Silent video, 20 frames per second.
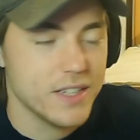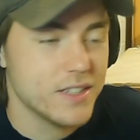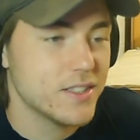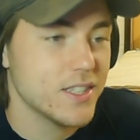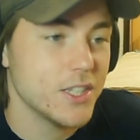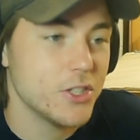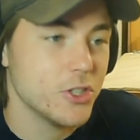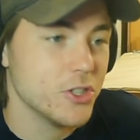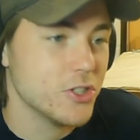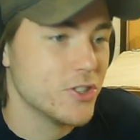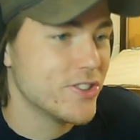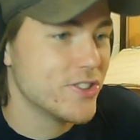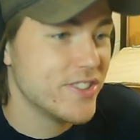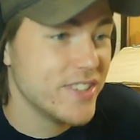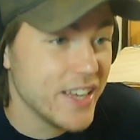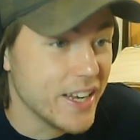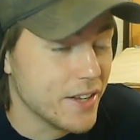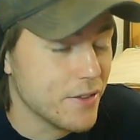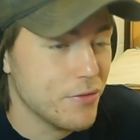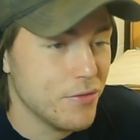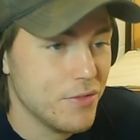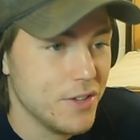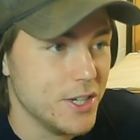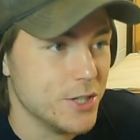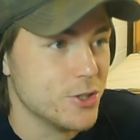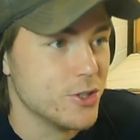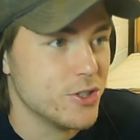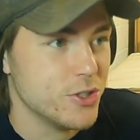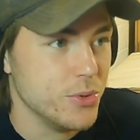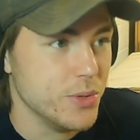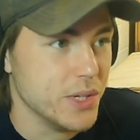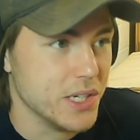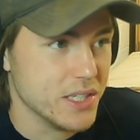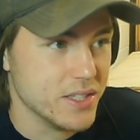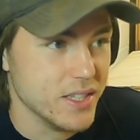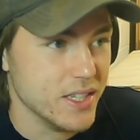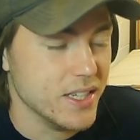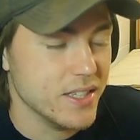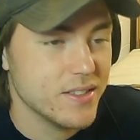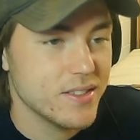such a sick fish to
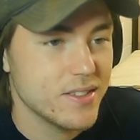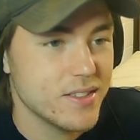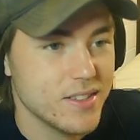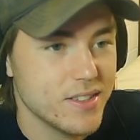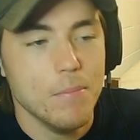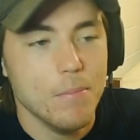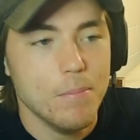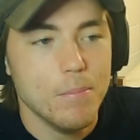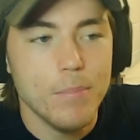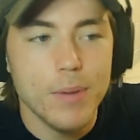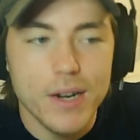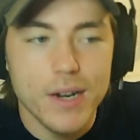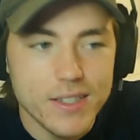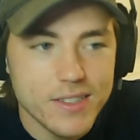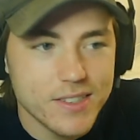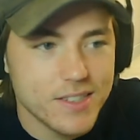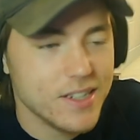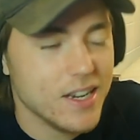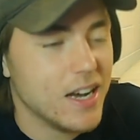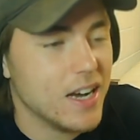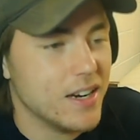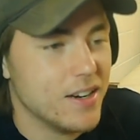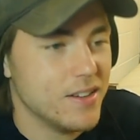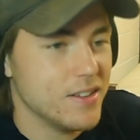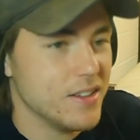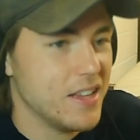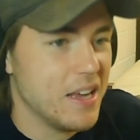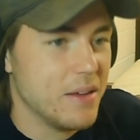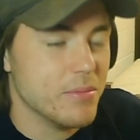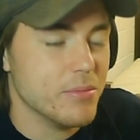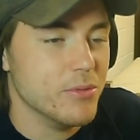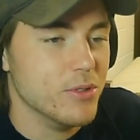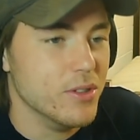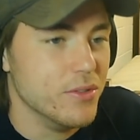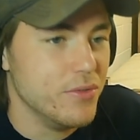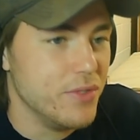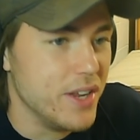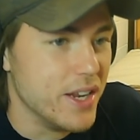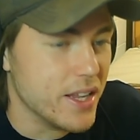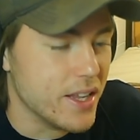exist, but it's not capable
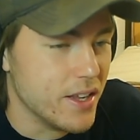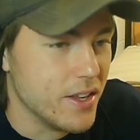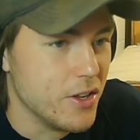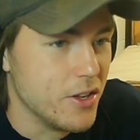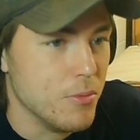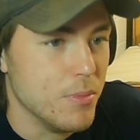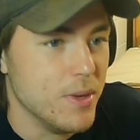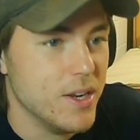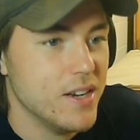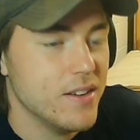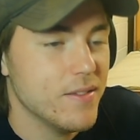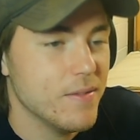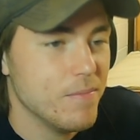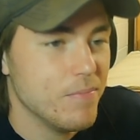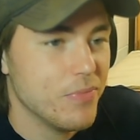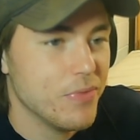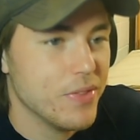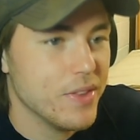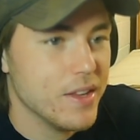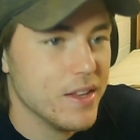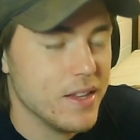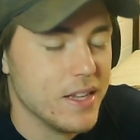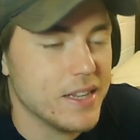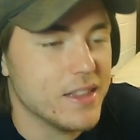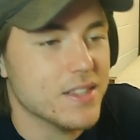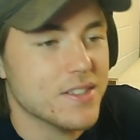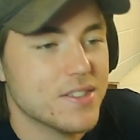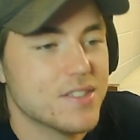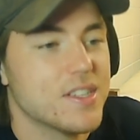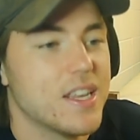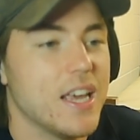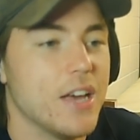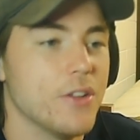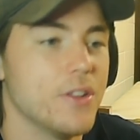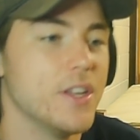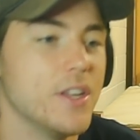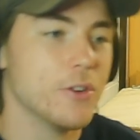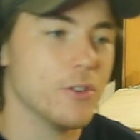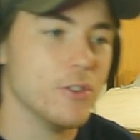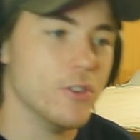of eating a human. Like the scale
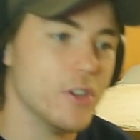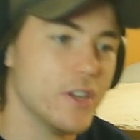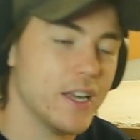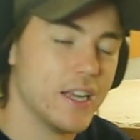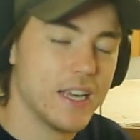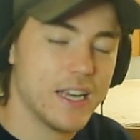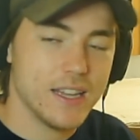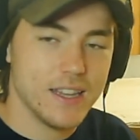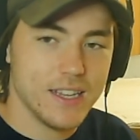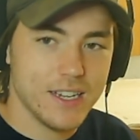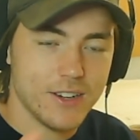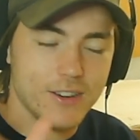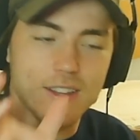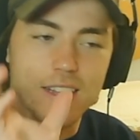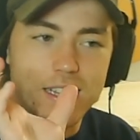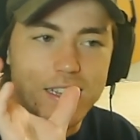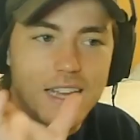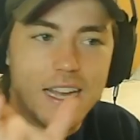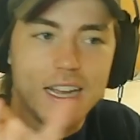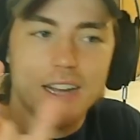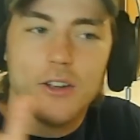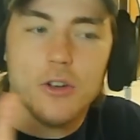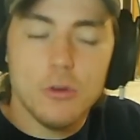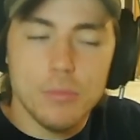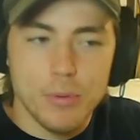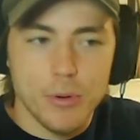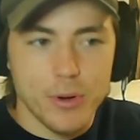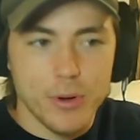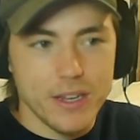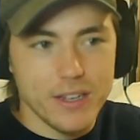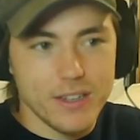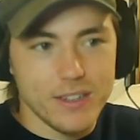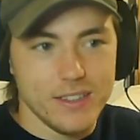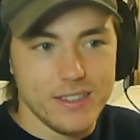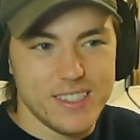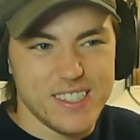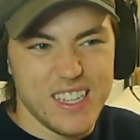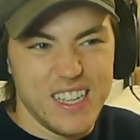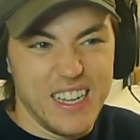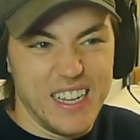that you're looking at there, like that gulper eel
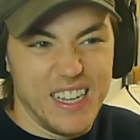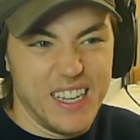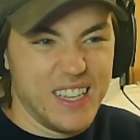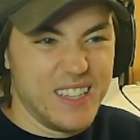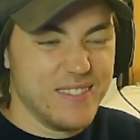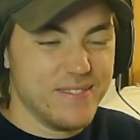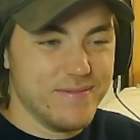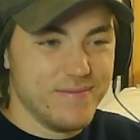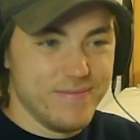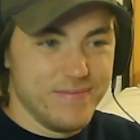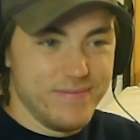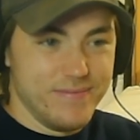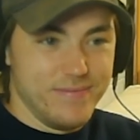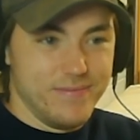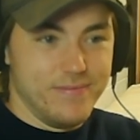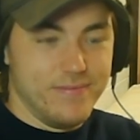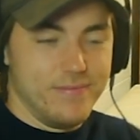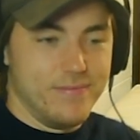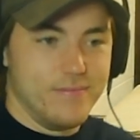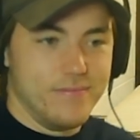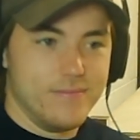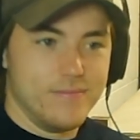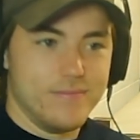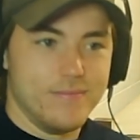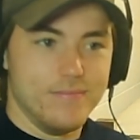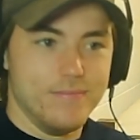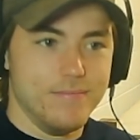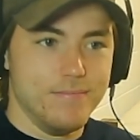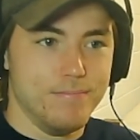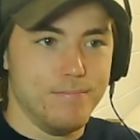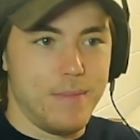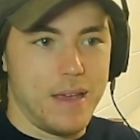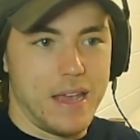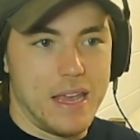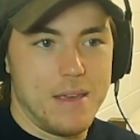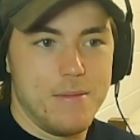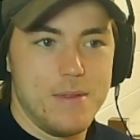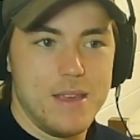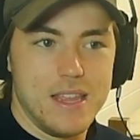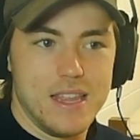is like
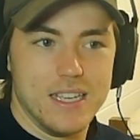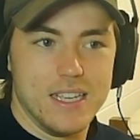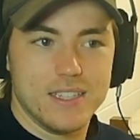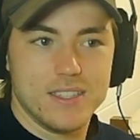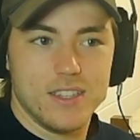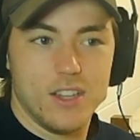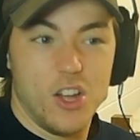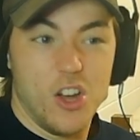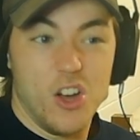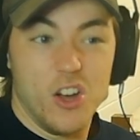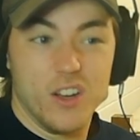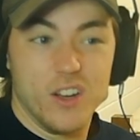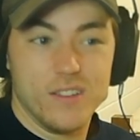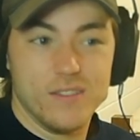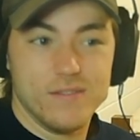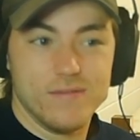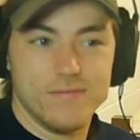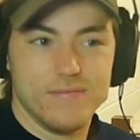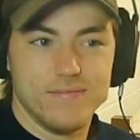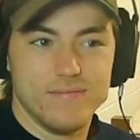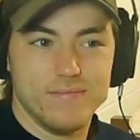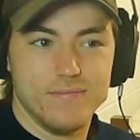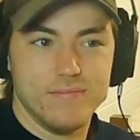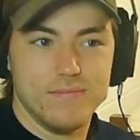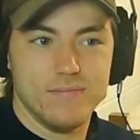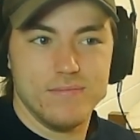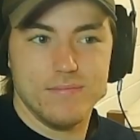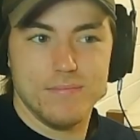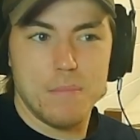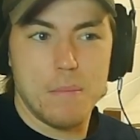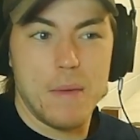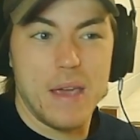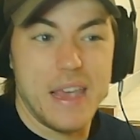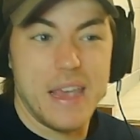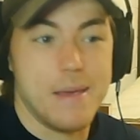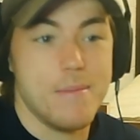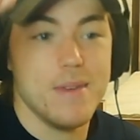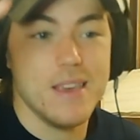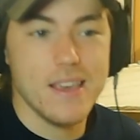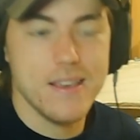maybe this long,
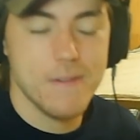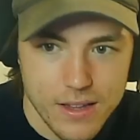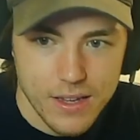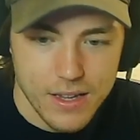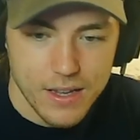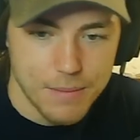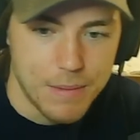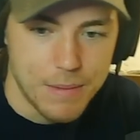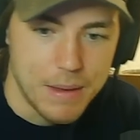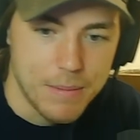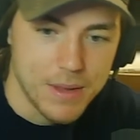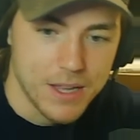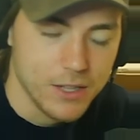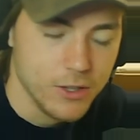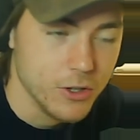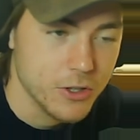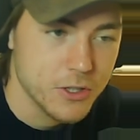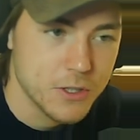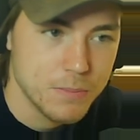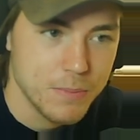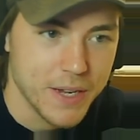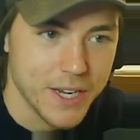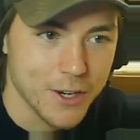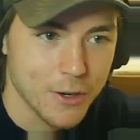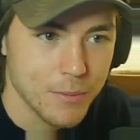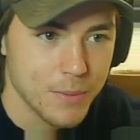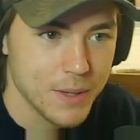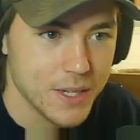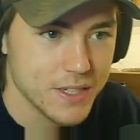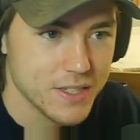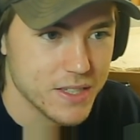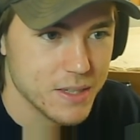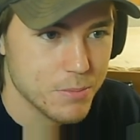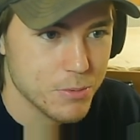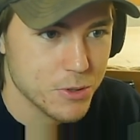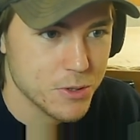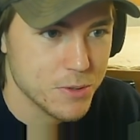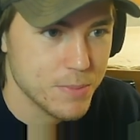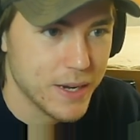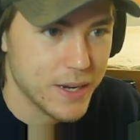maybe. Maybe it looks bigger because Butters. of the
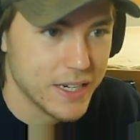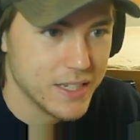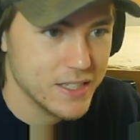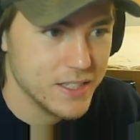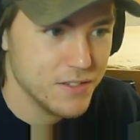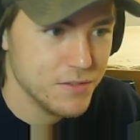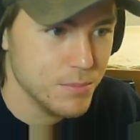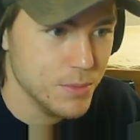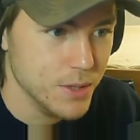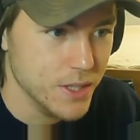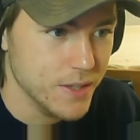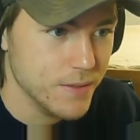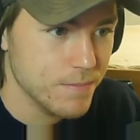perspective, but.